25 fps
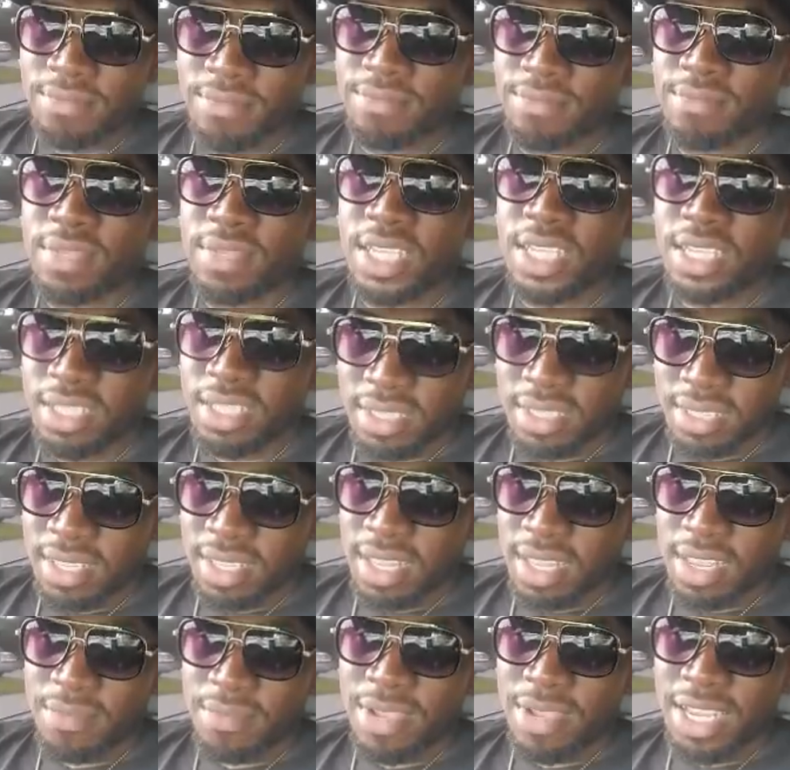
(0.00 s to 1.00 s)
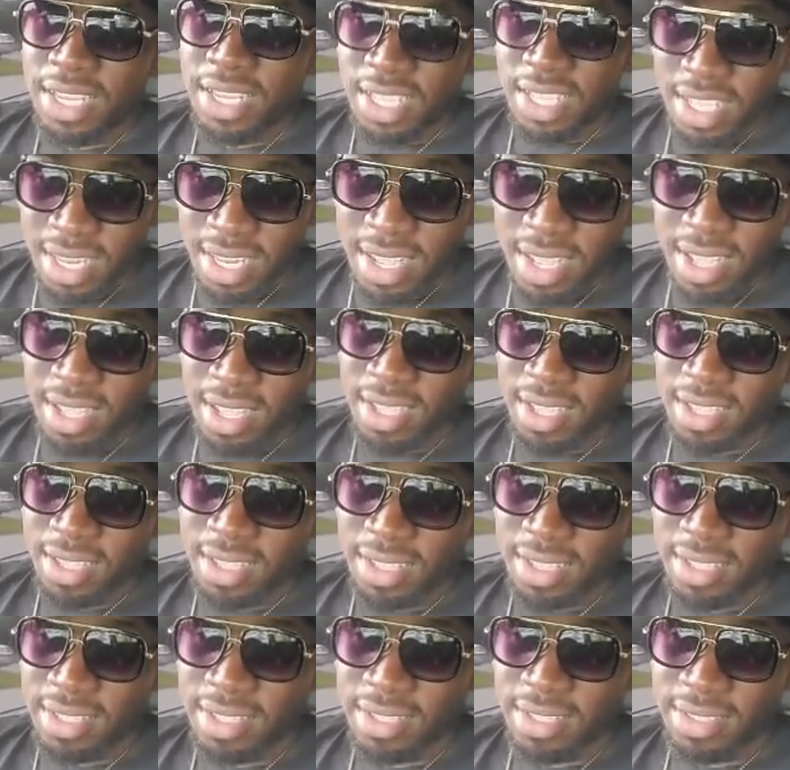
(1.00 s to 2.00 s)
alone get abused,
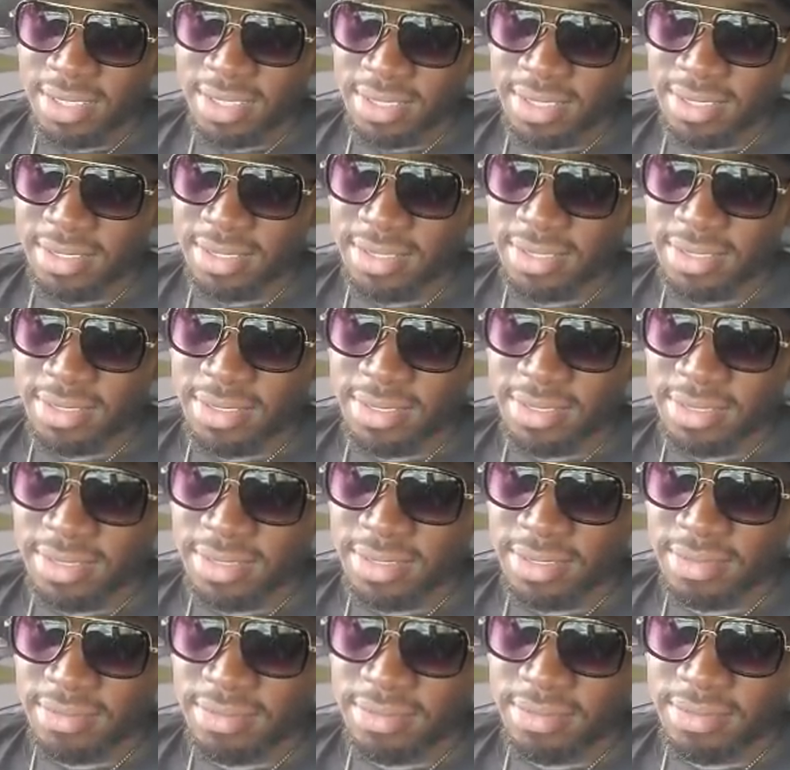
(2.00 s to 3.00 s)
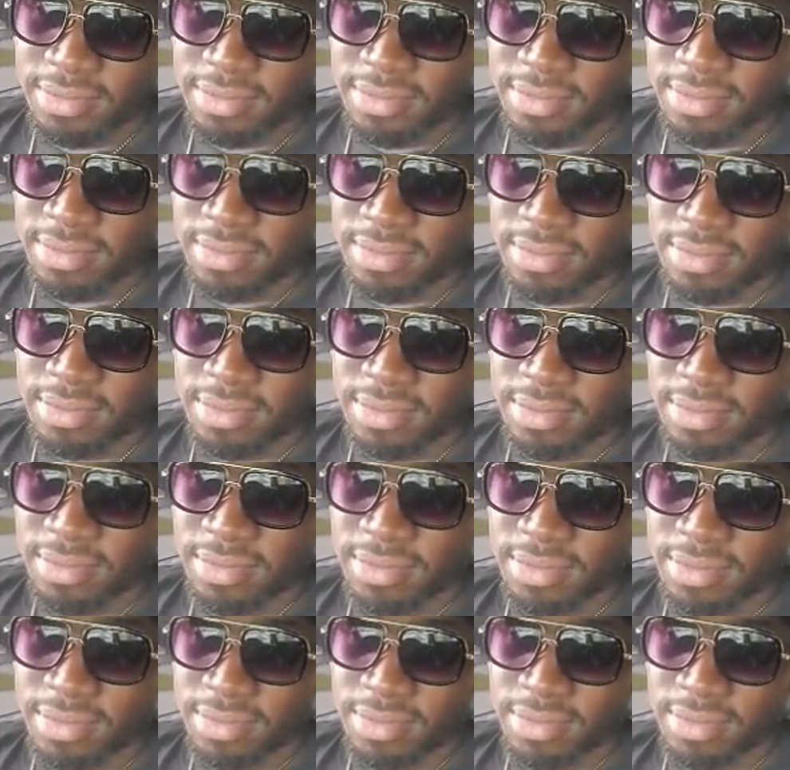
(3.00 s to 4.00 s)
whole heap of man and whole heap of
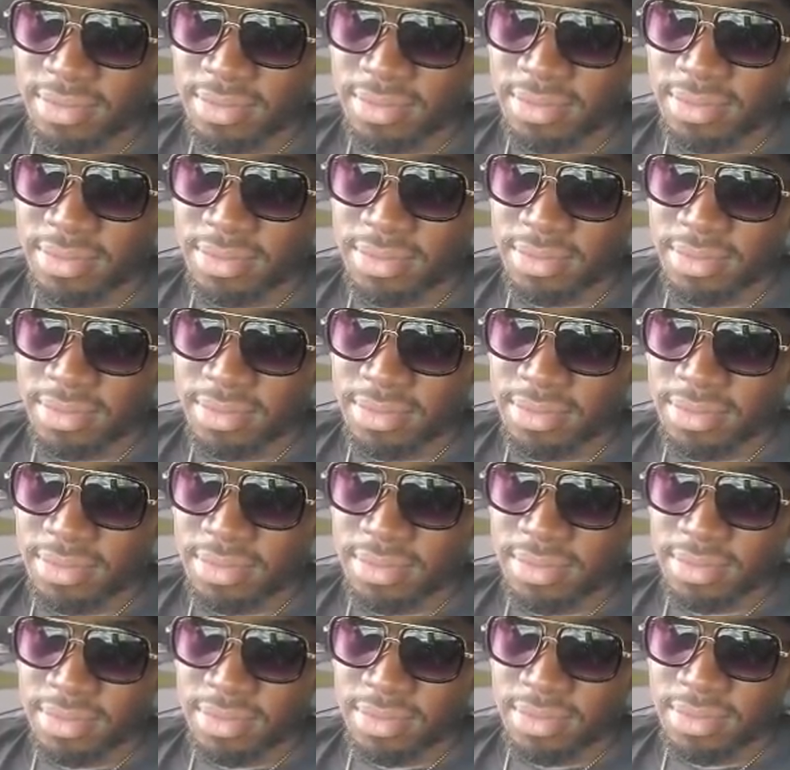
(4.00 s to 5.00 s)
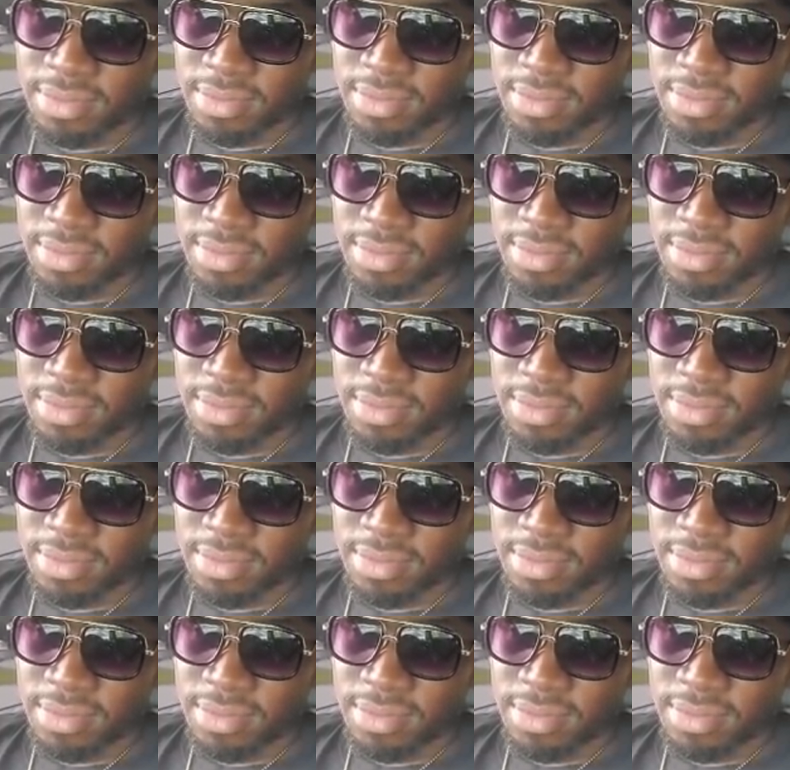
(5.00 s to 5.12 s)
woman get abused.